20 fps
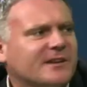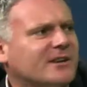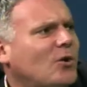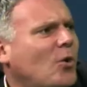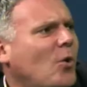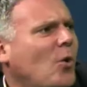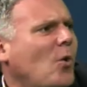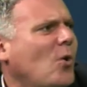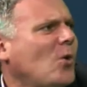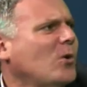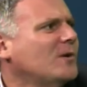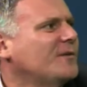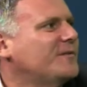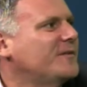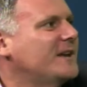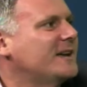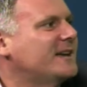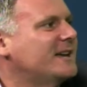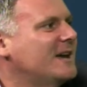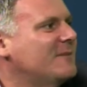core of
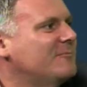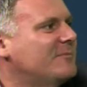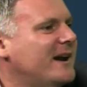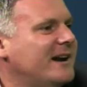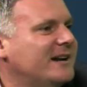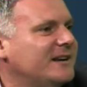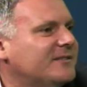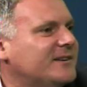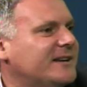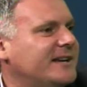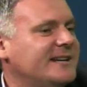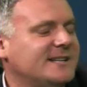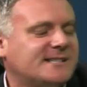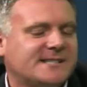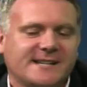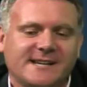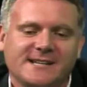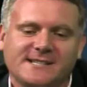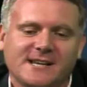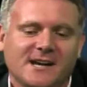their campaign. If Key
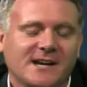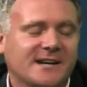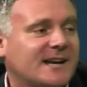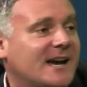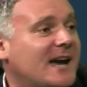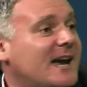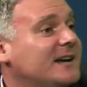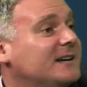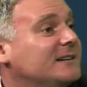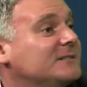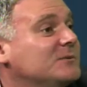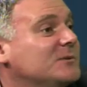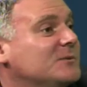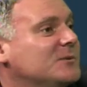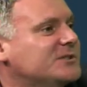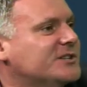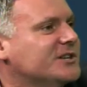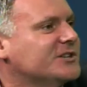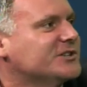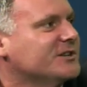says, okay, we'll
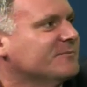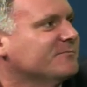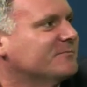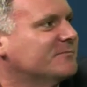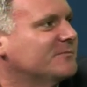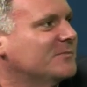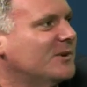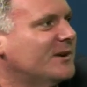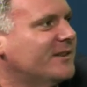ditch them, what